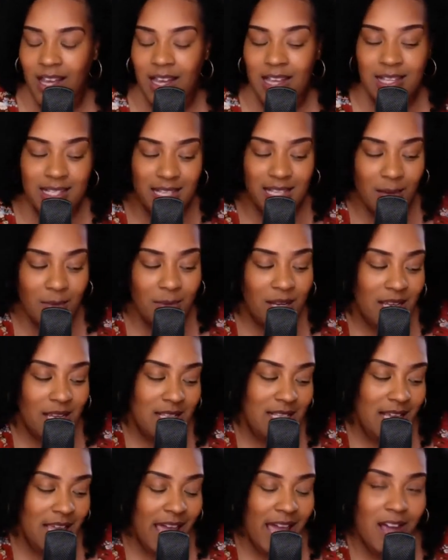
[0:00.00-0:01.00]
some of
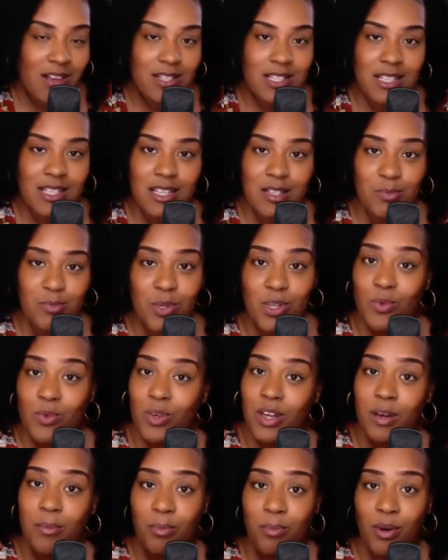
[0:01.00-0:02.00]
these accounts in this book
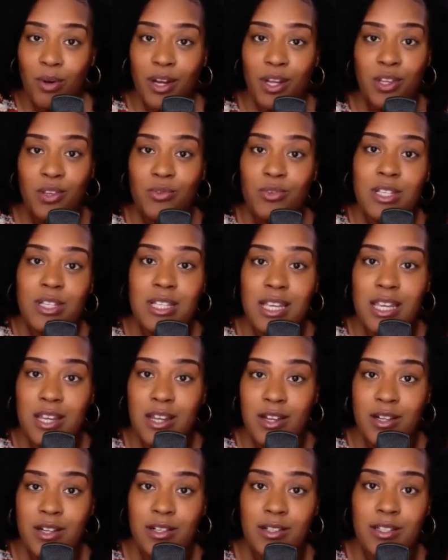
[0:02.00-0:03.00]
could bring you to
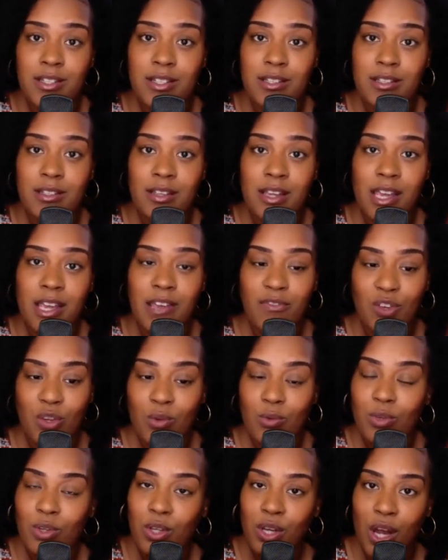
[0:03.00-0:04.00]
tears if
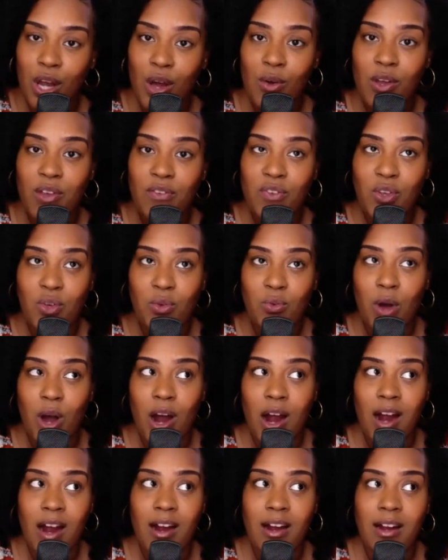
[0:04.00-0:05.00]
you
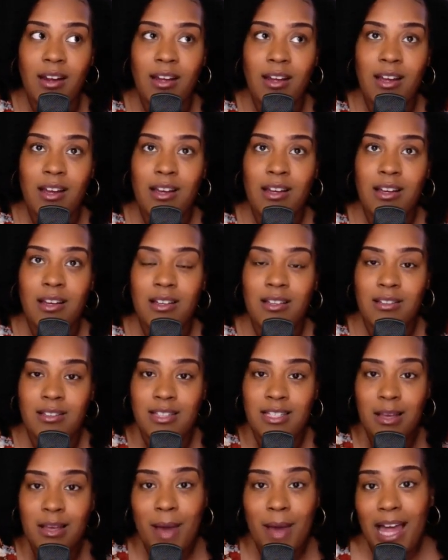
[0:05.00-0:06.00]
are
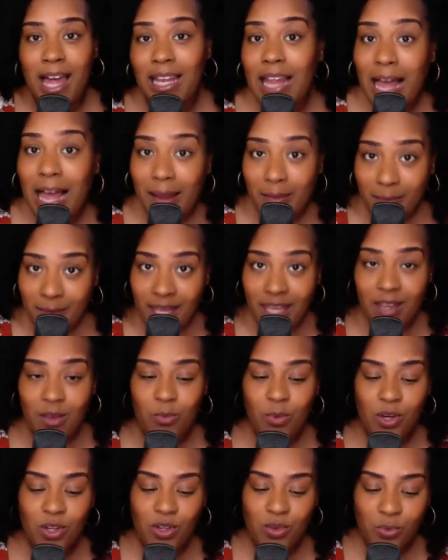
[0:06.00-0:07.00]
somebody like me,
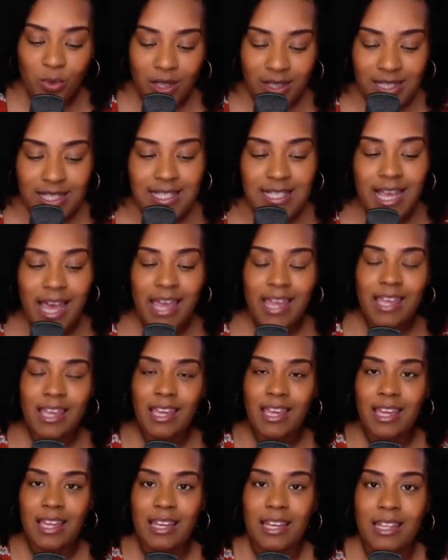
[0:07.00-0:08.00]
where you really take
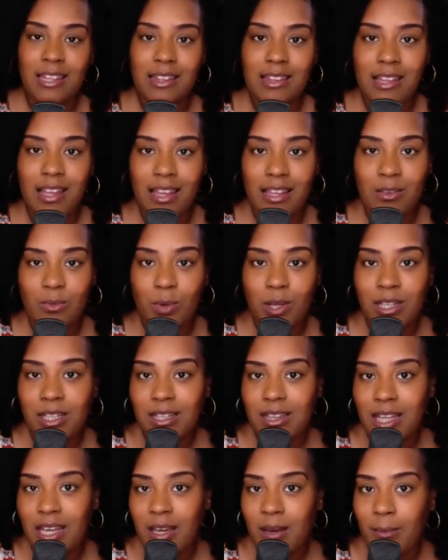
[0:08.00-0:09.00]
in and
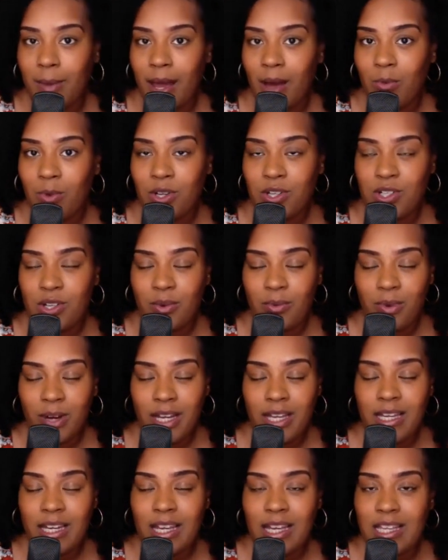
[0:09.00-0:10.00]
really think about what you're
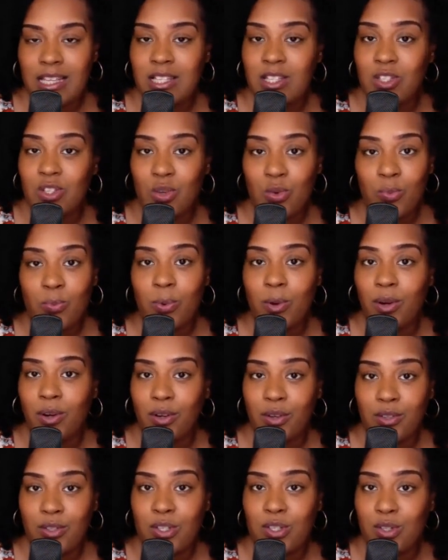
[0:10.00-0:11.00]
reading. It's
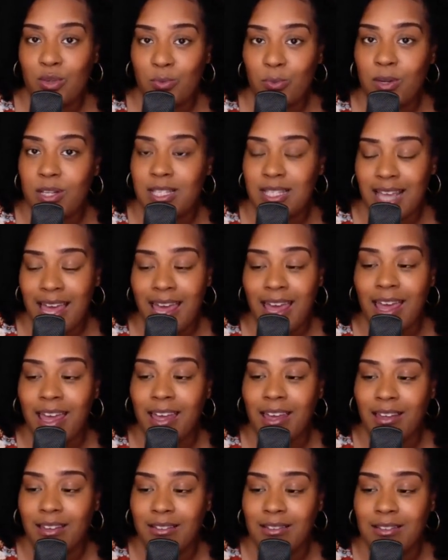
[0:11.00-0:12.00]
super, super
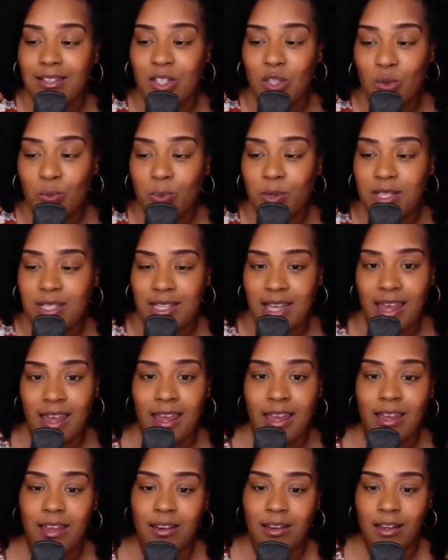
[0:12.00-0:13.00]
sad, super
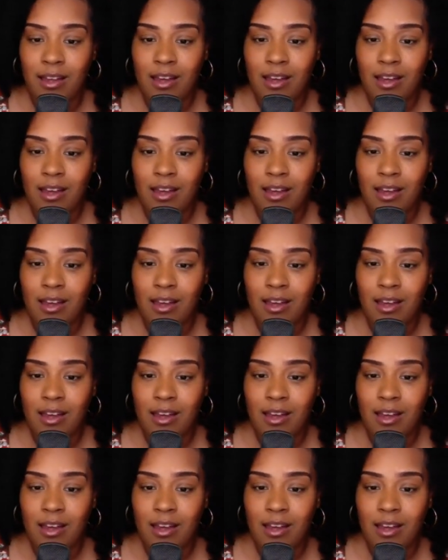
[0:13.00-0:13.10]
sad.